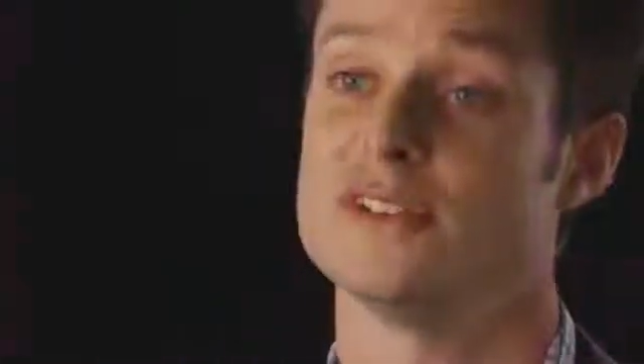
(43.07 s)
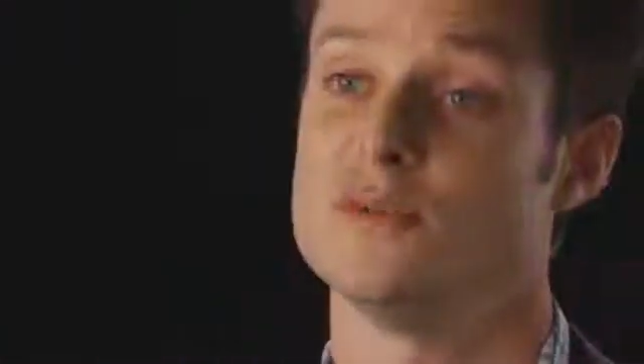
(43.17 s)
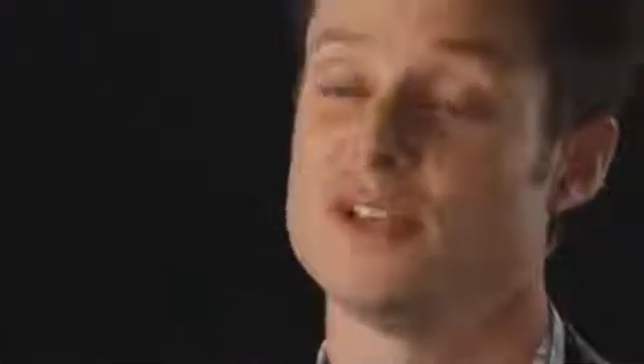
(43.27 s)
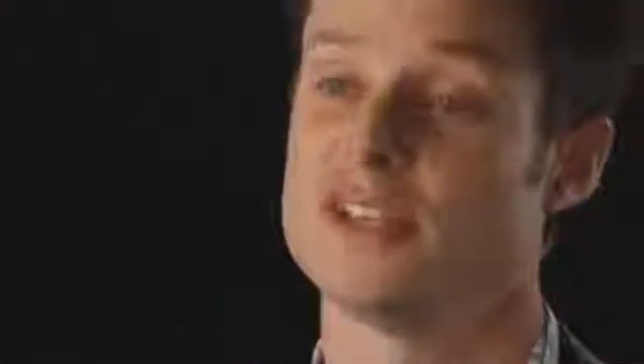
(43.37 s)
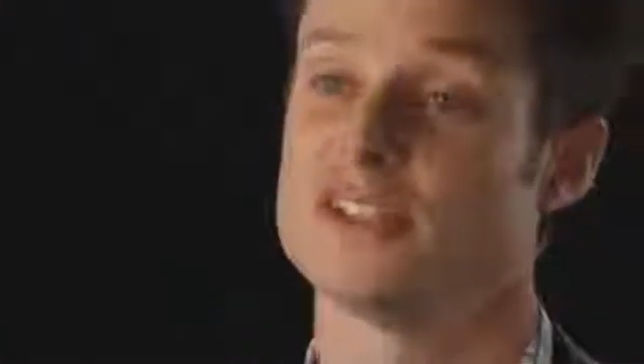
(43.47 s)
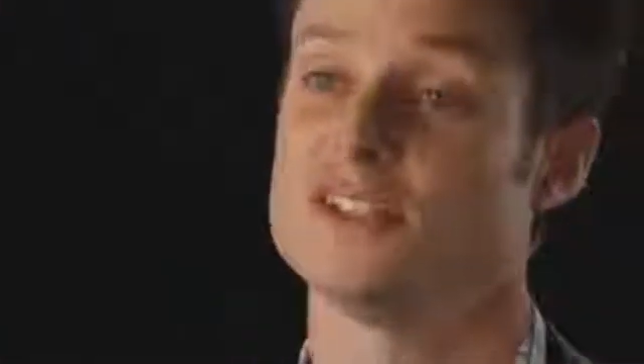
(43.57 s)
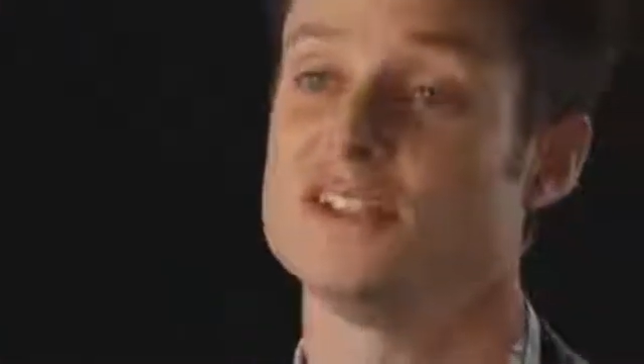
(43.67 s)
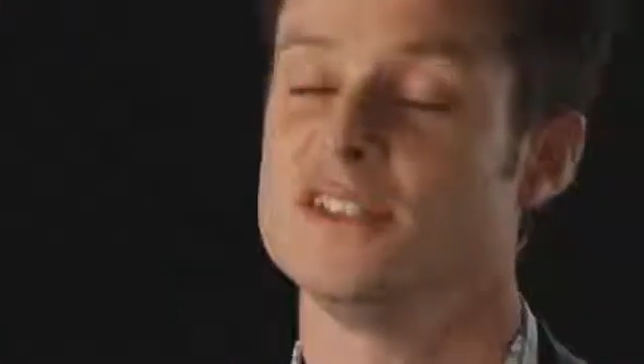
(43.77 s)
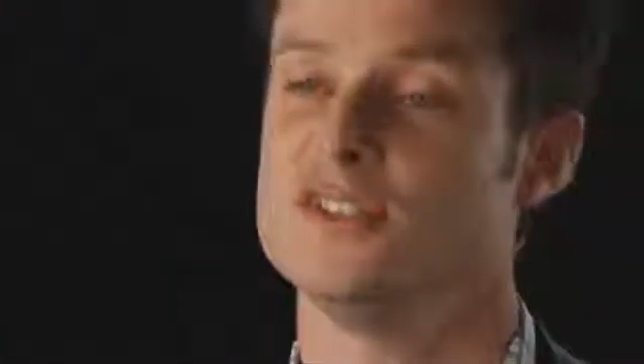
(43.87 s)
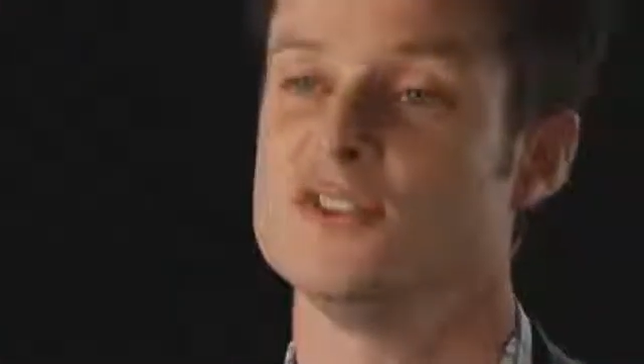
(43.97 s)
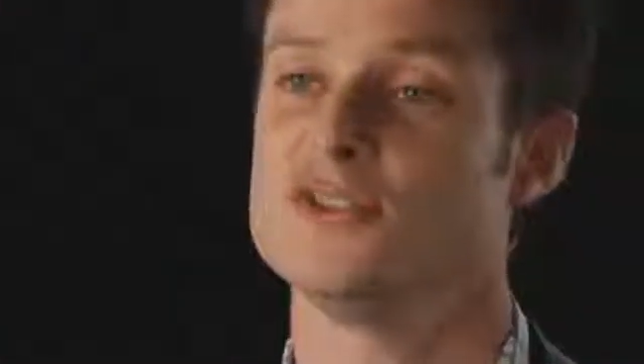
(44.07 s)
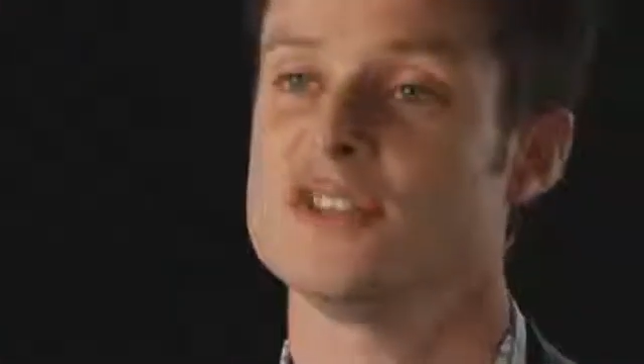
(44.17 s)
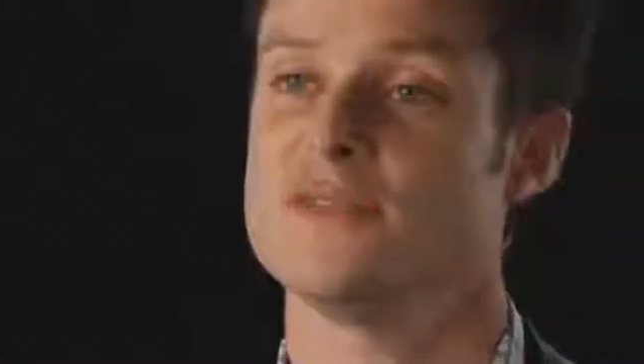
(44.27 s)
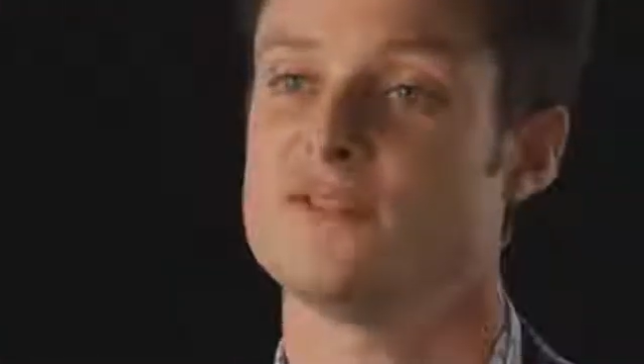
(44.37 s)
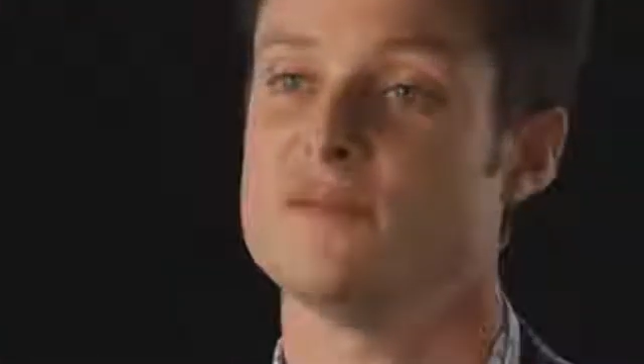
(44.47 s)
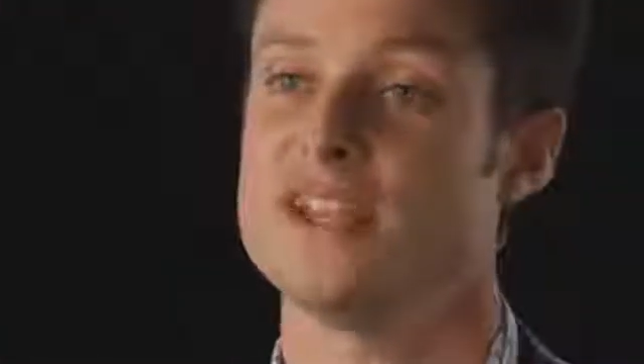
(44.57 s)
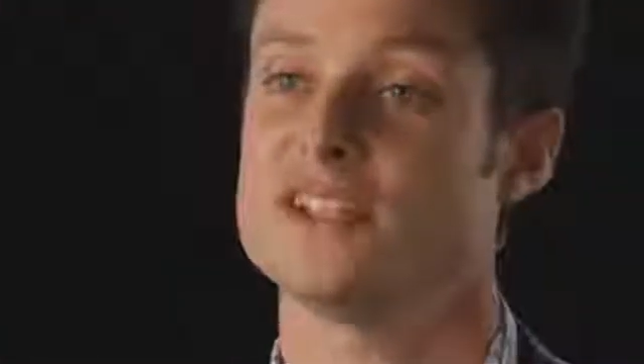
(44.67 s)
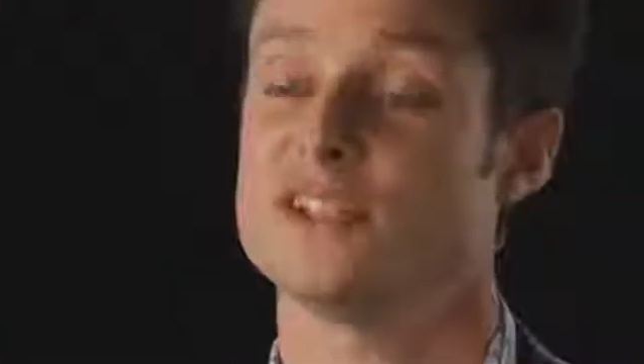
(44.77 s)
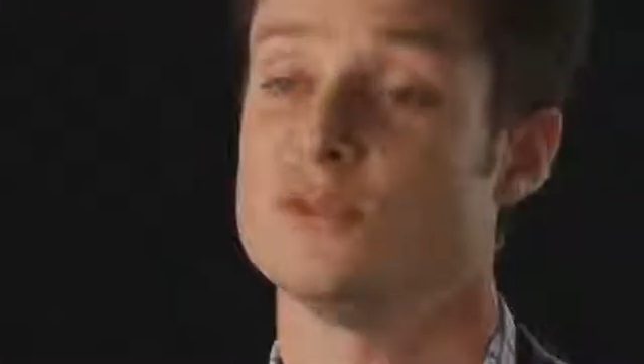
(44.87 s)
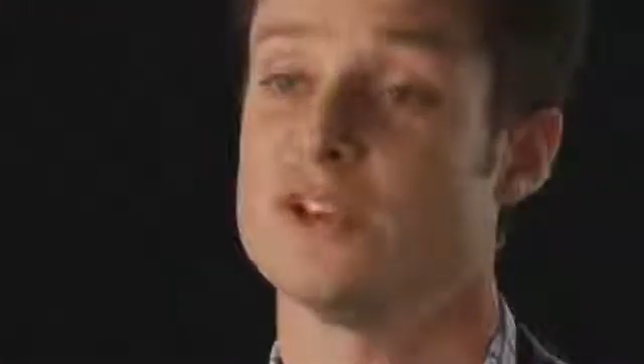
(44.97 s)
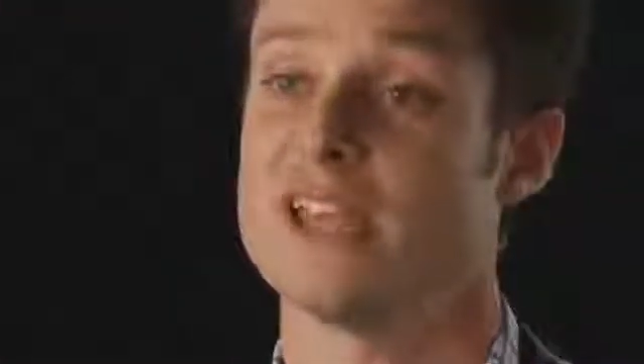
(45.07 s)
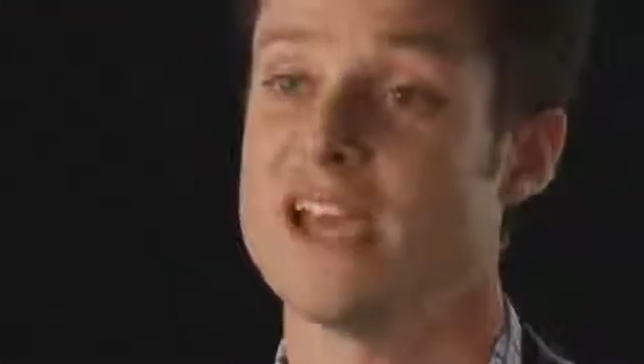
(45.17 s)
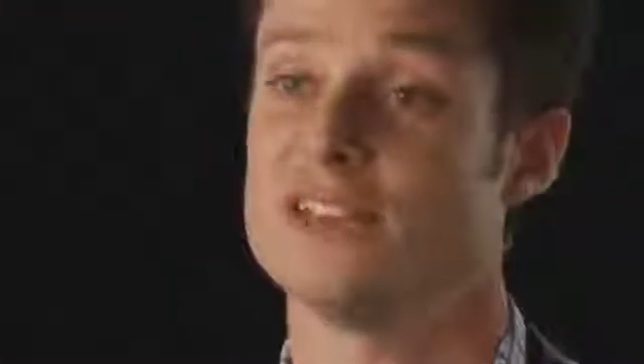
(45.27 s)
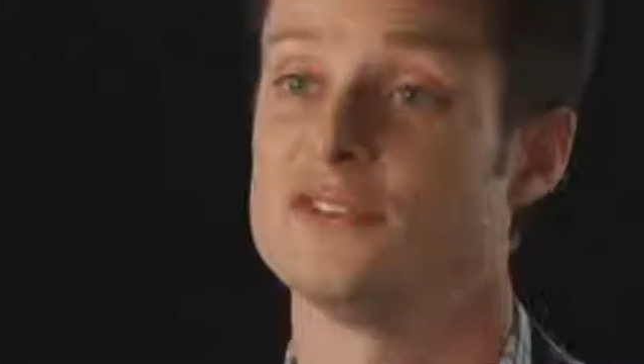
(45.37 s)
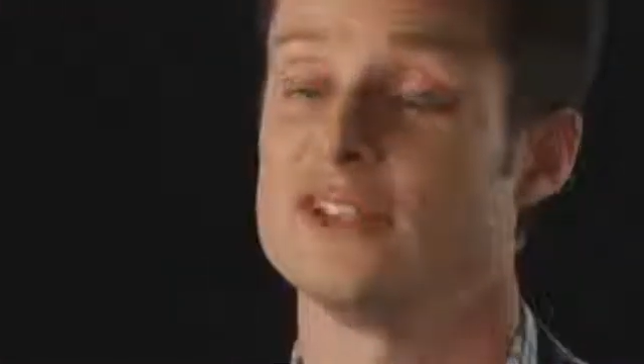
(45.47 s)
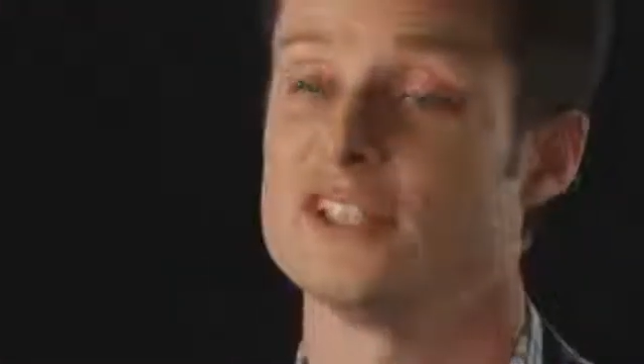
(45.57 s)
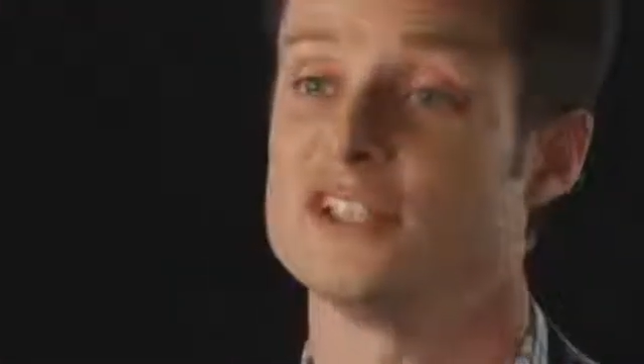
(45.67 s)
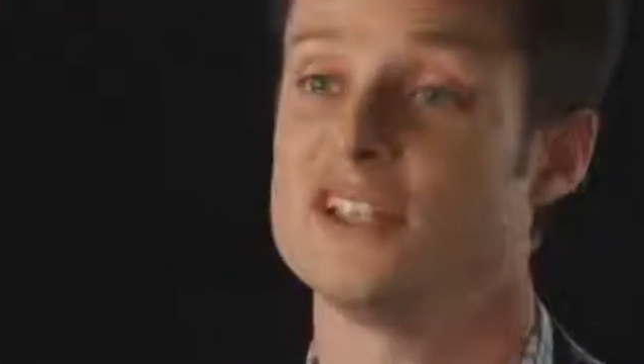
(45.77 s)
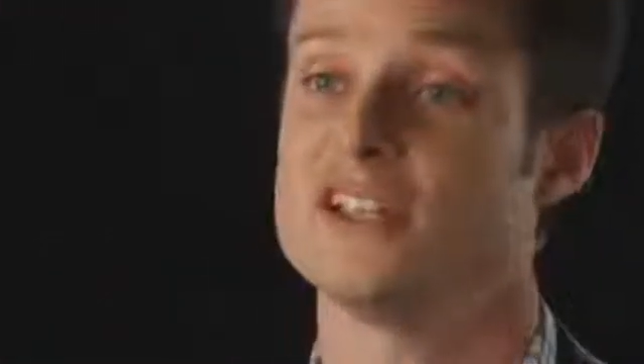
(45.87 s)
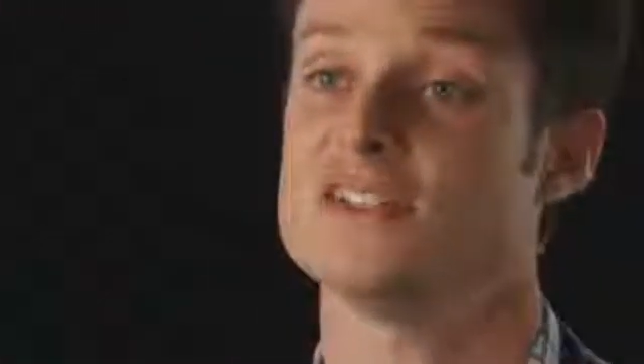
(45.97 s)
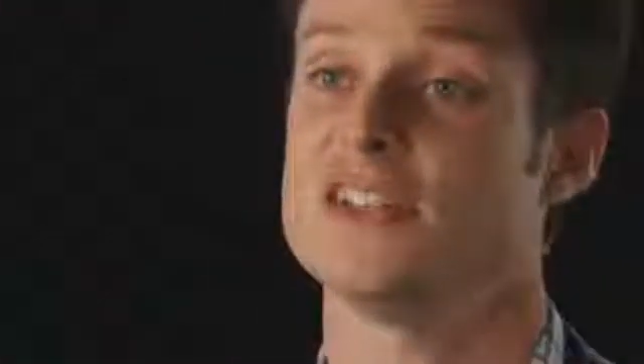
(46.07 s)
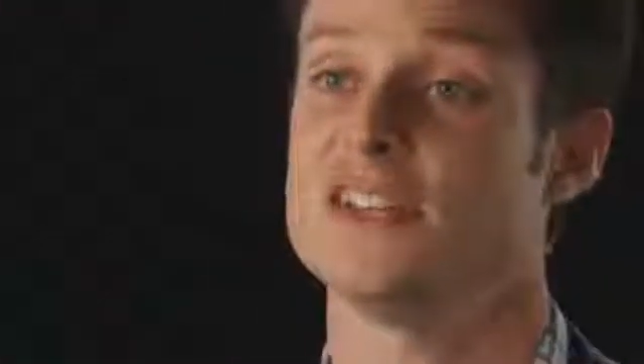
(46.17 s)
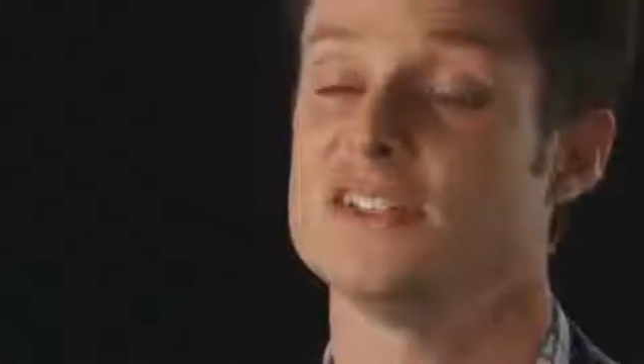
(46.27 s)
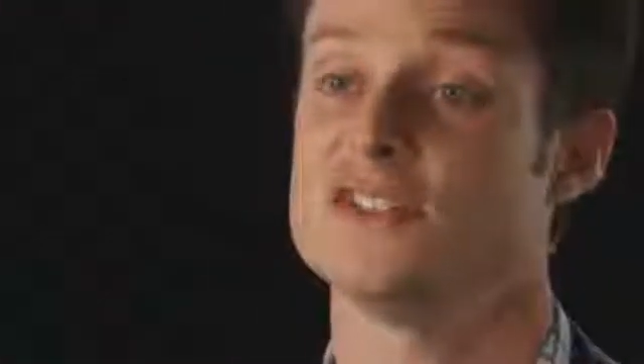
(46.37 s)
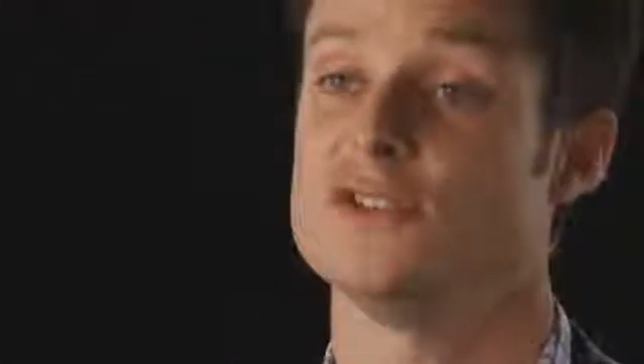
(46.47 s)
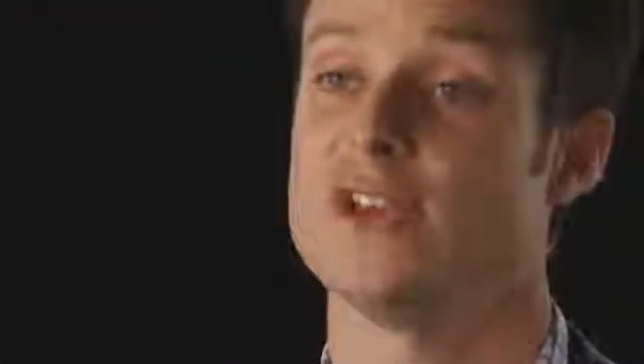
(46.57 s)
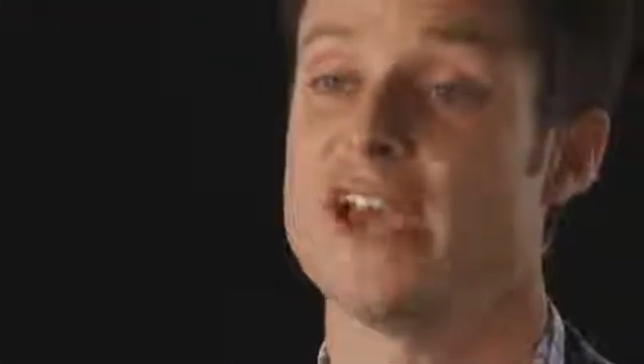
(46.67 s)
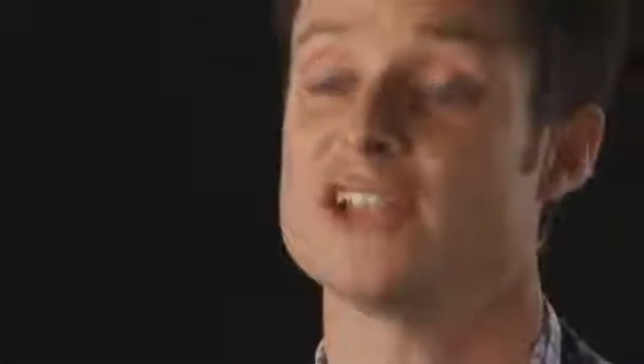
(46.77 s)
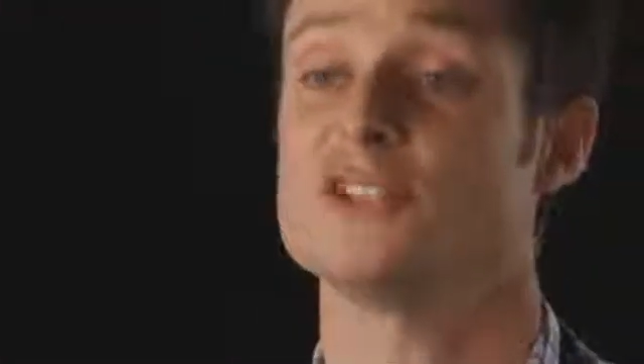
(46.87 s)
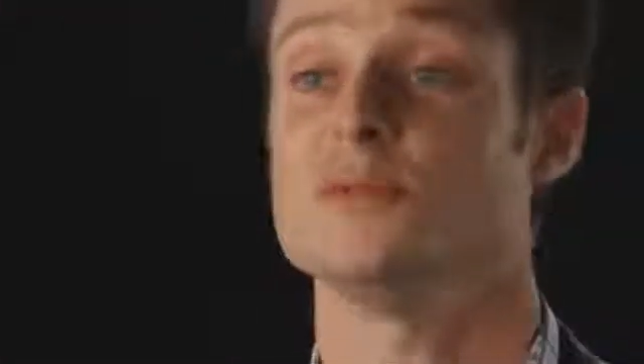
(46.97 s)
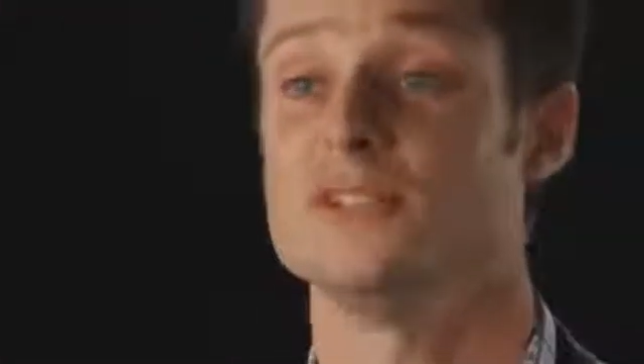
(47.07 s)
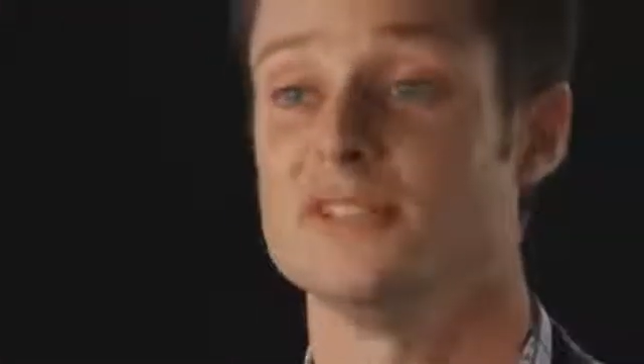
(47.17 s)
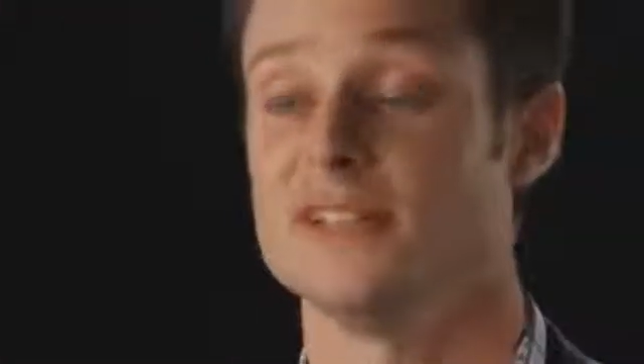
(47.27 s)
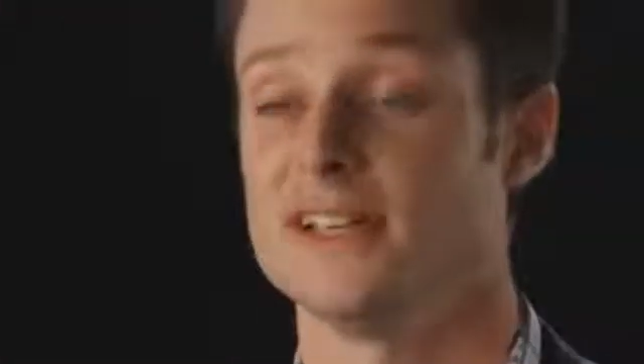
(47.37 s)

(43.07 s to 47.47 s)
that we can use the information that we're gathering and change that into actionable